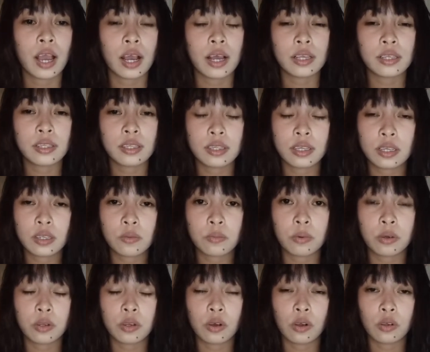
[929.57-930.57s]
as this
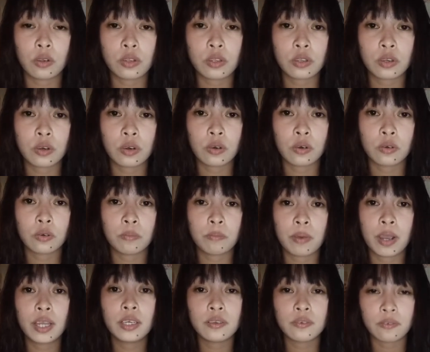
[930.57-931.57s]
would also
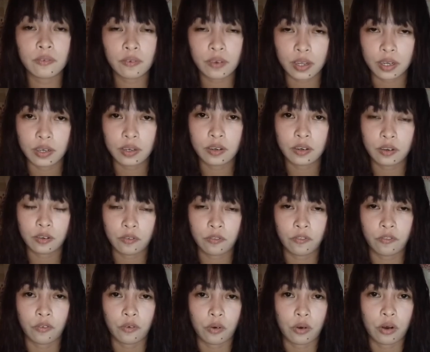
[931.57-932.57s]
benefit
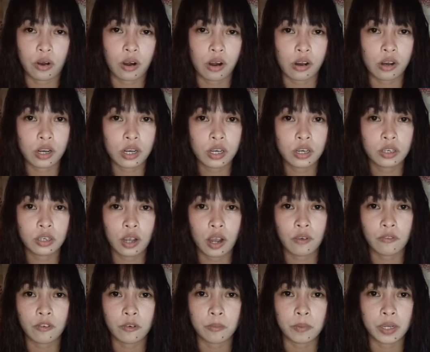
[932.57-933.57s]
for our
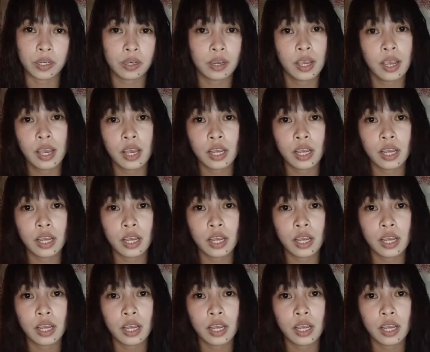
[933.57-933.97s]
government,